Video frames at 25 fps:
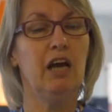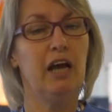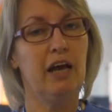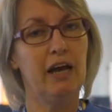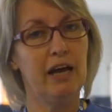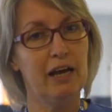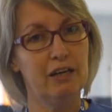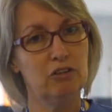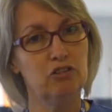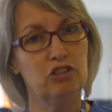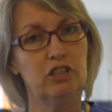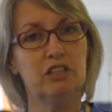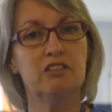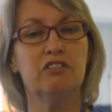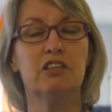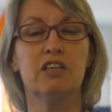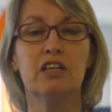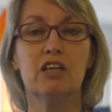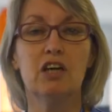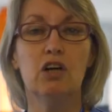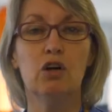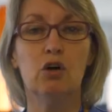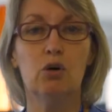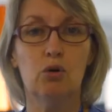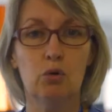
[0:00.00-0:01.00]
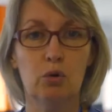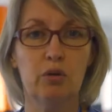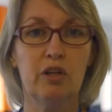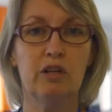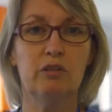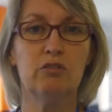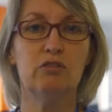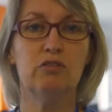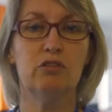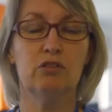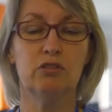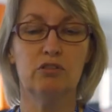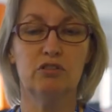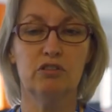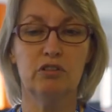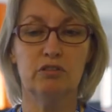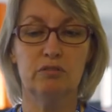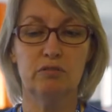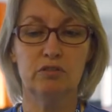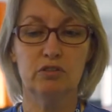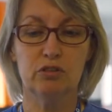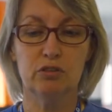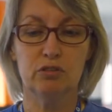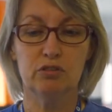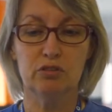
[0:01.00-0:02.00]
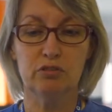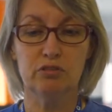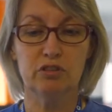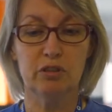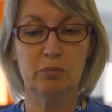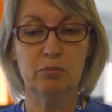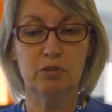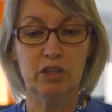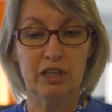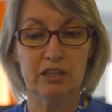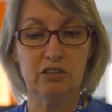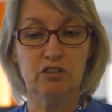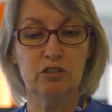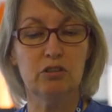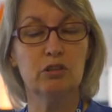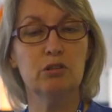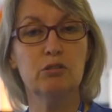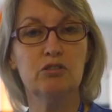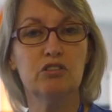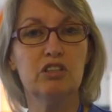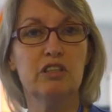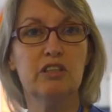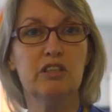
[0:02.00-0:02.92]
hairdressing, all those sorts of subjects, and you'll see